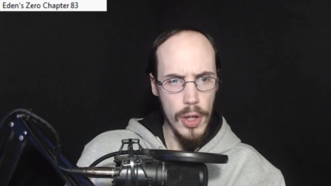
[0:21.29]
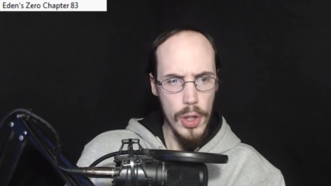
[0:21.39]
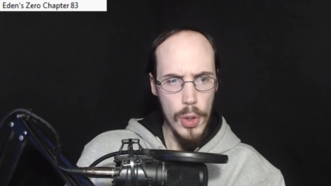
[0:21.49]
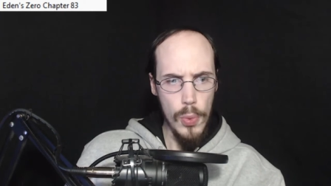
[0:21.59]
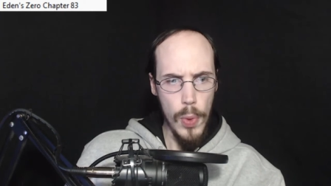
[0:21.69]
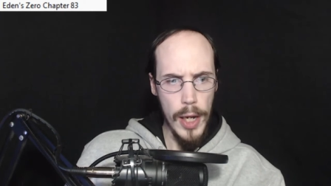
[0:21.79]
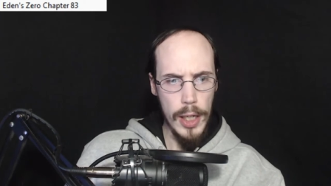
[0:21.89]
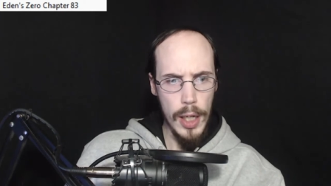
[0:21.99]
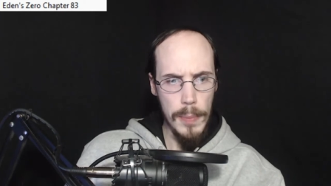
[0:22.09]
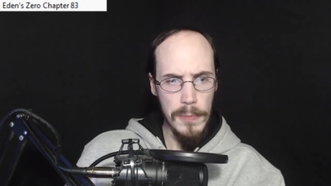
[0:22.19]
you'd wake
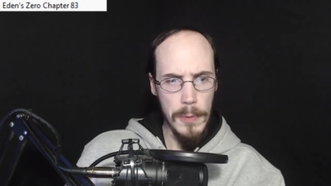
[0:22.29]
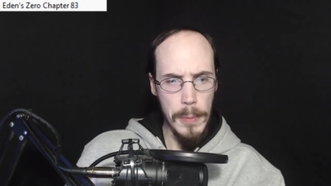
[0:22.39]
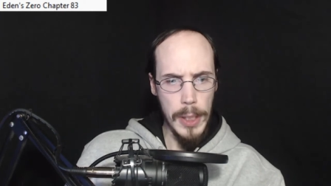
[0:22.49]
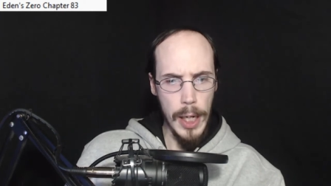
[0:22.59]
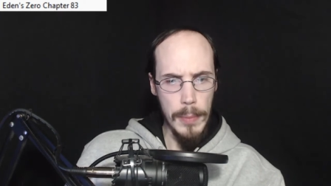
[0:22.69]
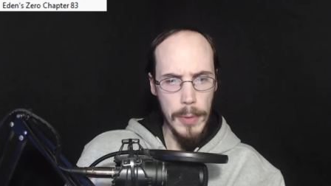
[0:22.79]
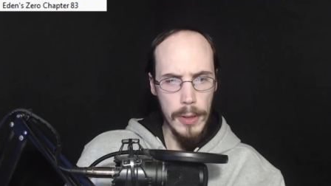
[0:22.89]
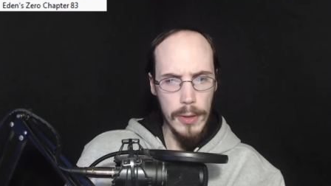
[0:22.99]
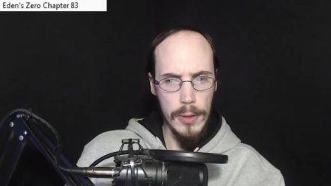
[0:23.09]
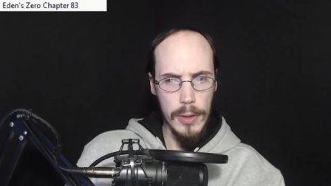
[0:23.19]
up from a nightmare.